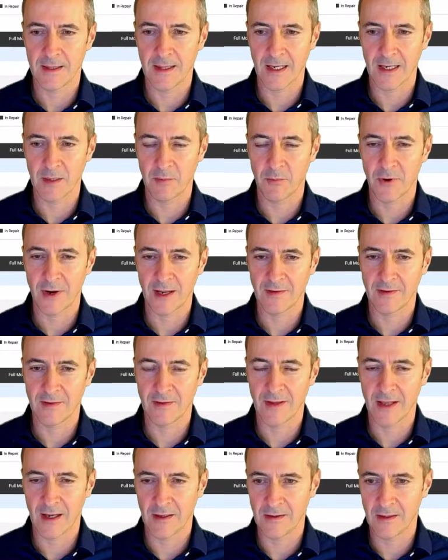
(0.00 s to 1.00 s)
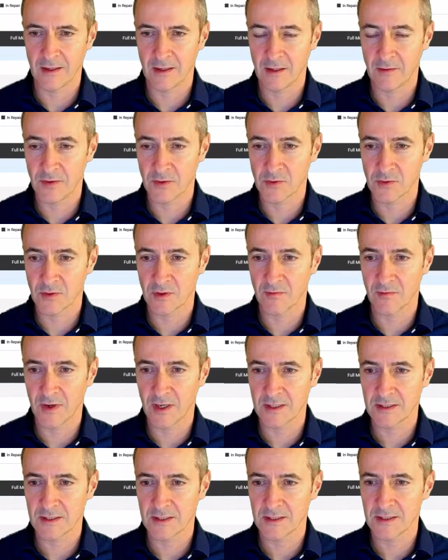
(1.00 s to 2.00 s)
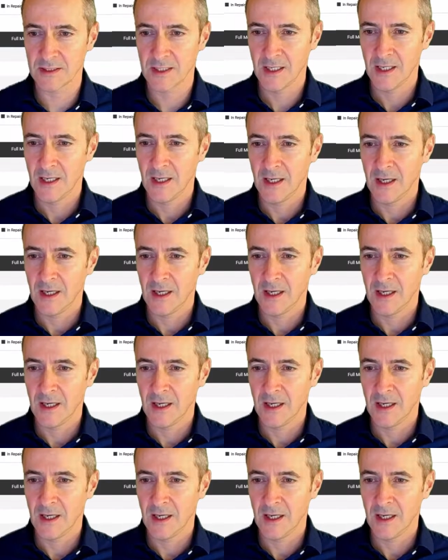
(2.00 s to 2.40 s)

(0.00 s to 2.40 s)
that it breaks it down into individual devices.